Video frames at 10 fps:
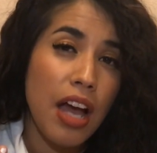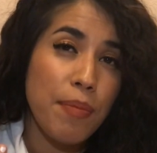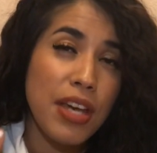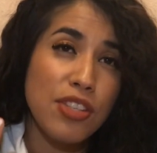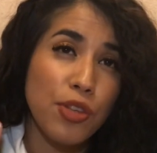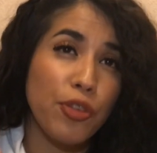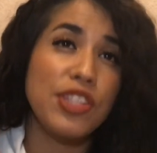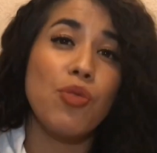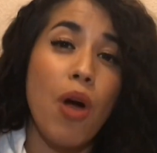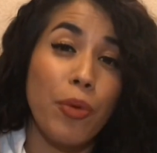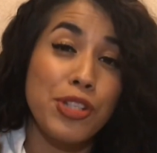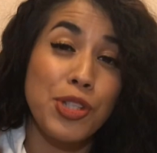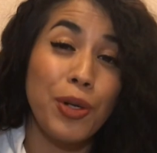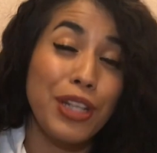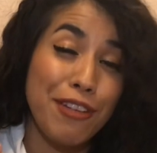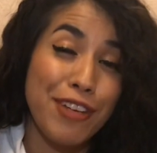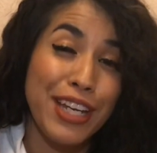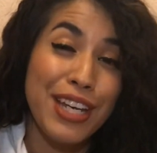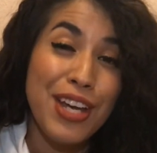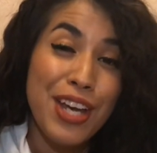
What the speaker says: I mean, he's the reason why we're still living.